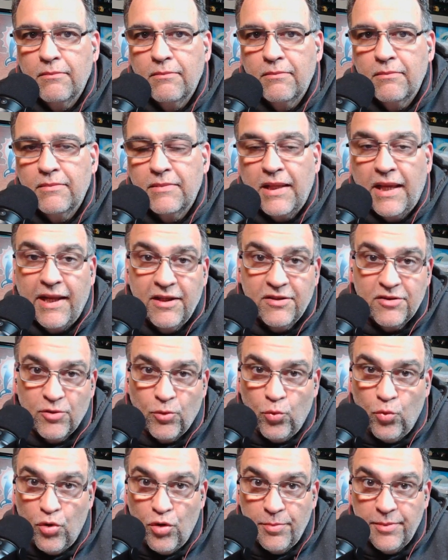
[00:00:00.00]
that hits a
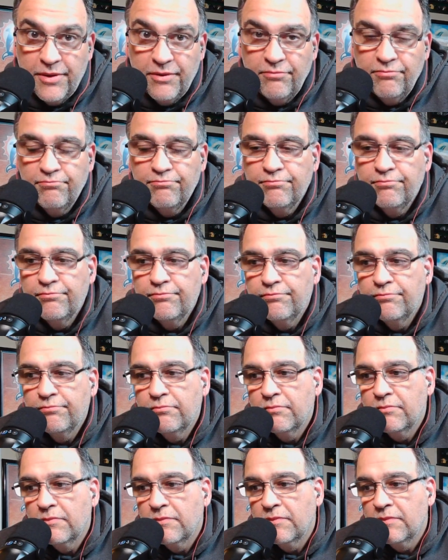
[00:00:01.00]
woman,
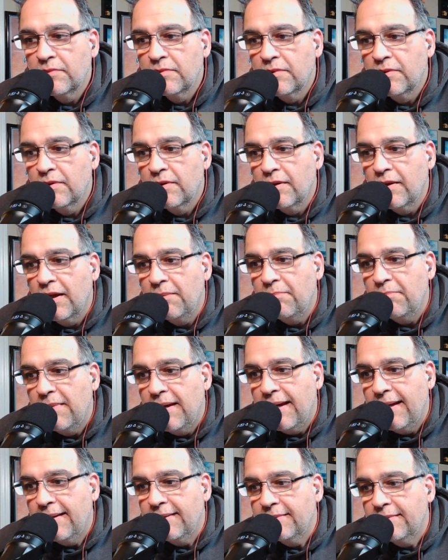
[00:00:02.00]
a
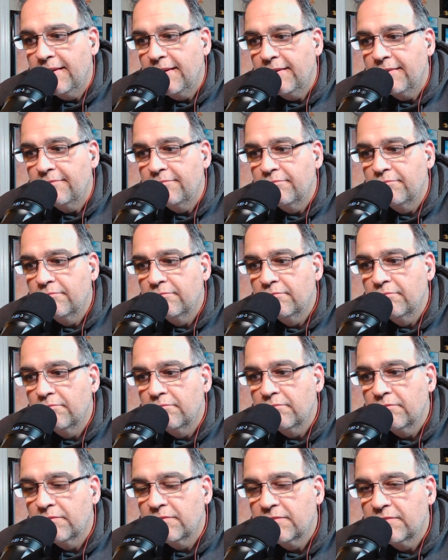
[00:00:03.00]
man that
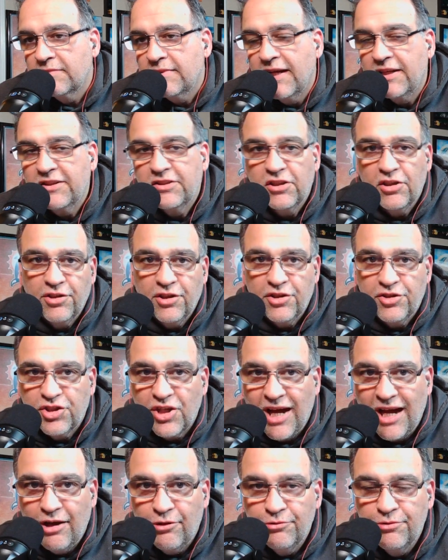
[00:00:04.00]
takes it on a
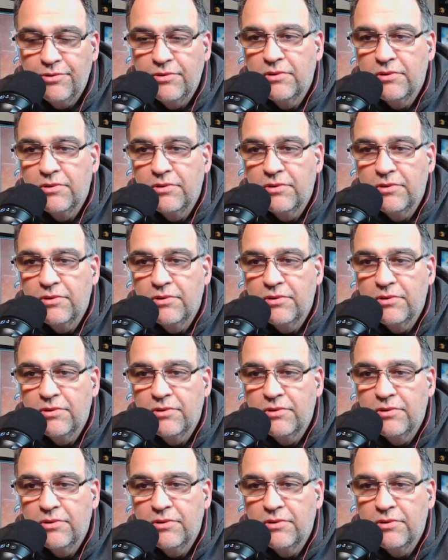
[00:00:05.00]
child,